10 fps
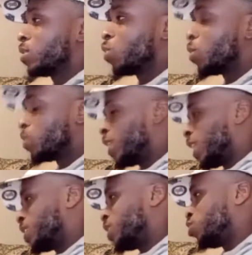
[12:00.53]
was that
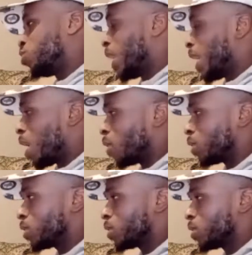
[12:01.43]
like? Shit, July,
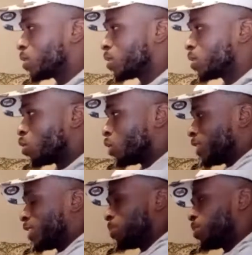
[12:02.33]
August, or was
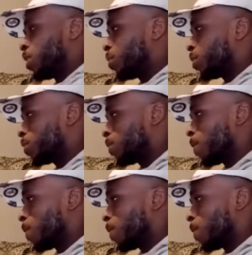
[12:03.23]
that September?